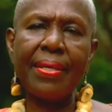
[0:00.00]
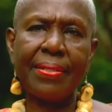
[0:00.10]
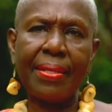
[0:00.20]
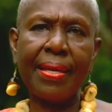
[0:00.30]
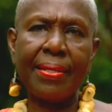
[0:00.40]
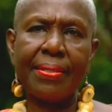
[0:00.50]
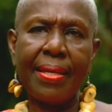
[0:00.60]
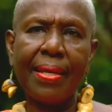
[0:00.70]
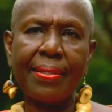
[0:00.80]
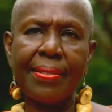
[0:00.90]
a
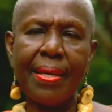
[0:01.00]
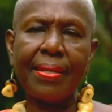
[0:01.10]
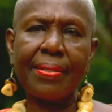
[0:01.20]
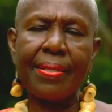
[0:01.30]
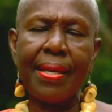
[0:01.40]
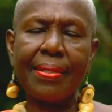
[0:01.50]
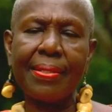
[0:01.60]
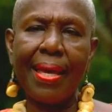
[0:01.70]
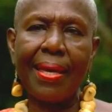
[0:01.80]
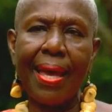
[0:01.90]
strong
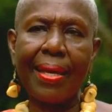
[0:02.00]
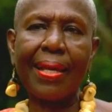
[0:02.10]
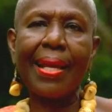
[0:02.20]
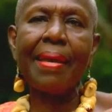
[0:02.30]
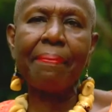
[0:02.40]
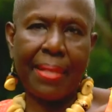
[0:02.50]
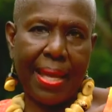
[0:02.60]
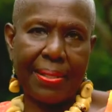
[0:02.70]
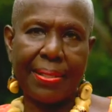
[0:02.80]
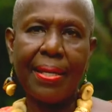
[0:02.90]
bloodline. I claim
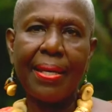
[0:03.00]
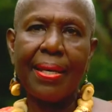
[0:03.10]
that.